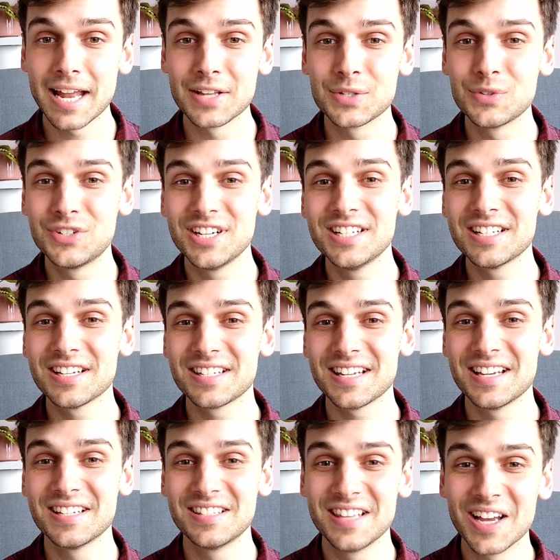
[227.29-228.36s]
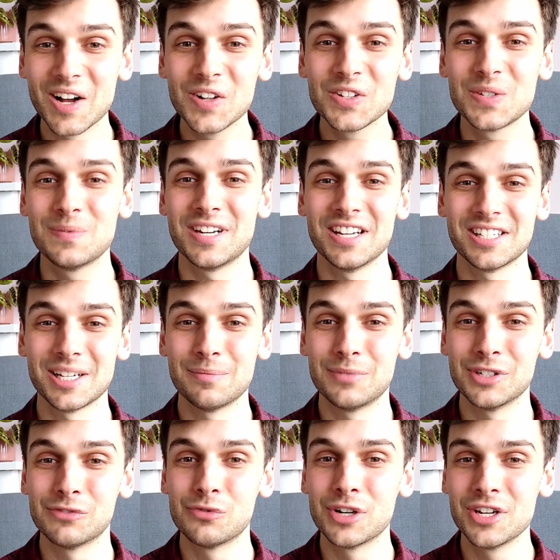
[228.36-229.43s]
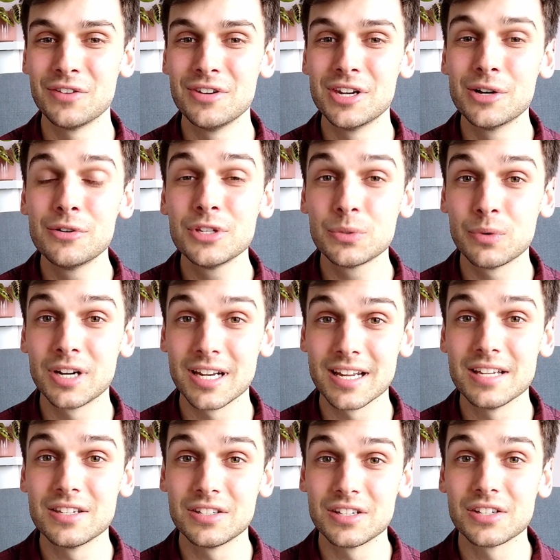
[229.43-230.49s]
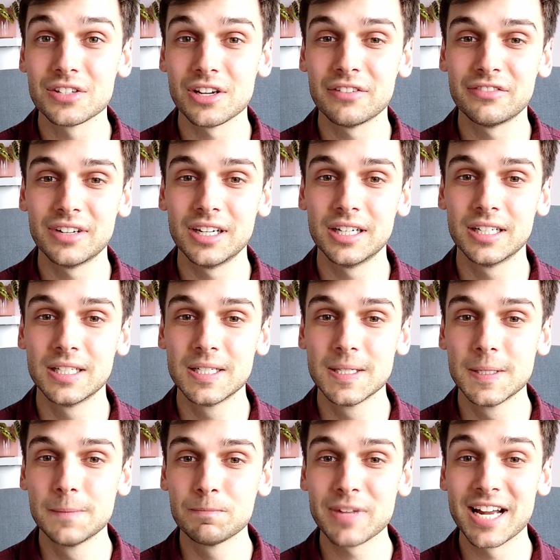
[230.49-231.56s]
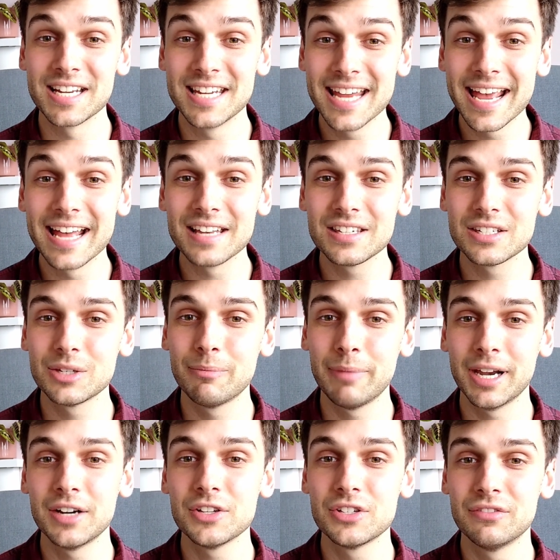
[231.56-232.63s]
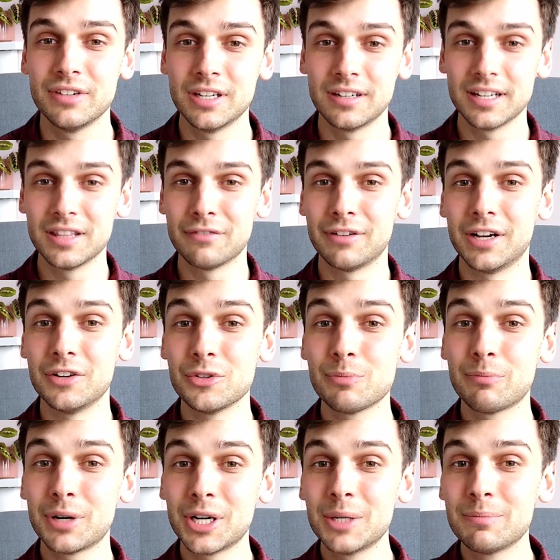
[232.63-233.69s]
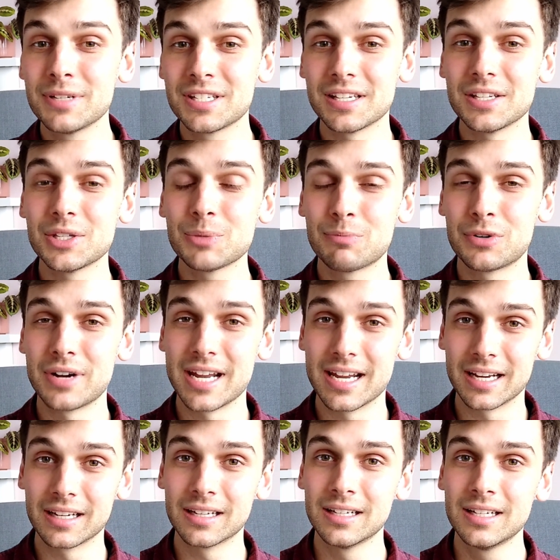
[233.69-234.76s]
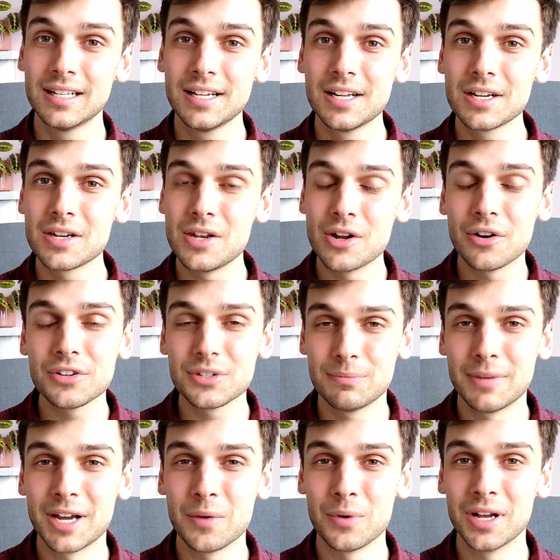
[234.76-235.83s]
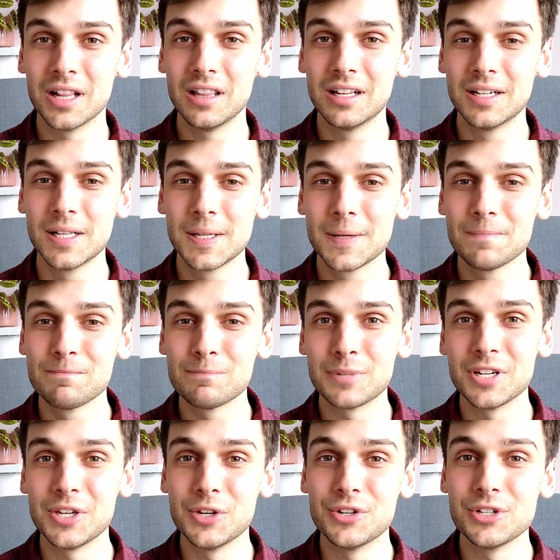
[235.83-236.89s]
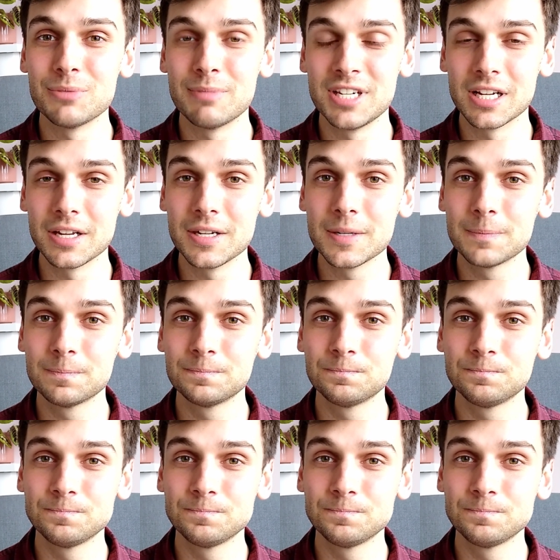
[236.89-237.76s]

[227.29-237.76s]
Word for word: And so Jesus is the ultimate example of one who knows what it is to suffer and yet persevere in the Father's purposes, praying, Not my will, but yours be done.